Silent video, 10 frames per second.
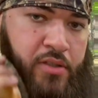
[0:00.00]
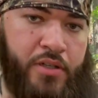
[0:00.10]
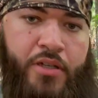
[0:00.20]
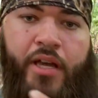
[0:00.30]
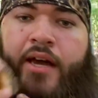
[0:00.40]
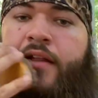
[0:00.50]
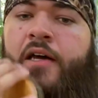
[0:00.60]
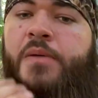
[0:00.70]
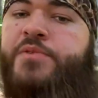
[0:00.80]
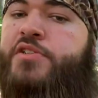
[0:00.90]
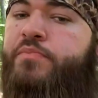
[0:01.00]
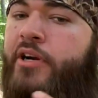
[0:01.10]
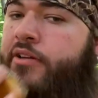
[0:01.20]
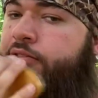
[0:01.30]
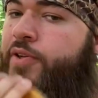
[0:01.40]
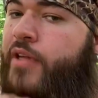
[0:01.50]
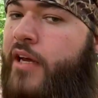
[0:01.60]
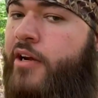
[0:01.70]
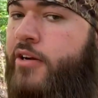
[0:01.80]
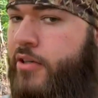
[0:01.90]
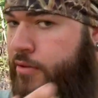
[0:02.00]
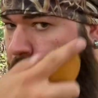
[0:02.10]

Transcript: and kind of help spread it through the hair.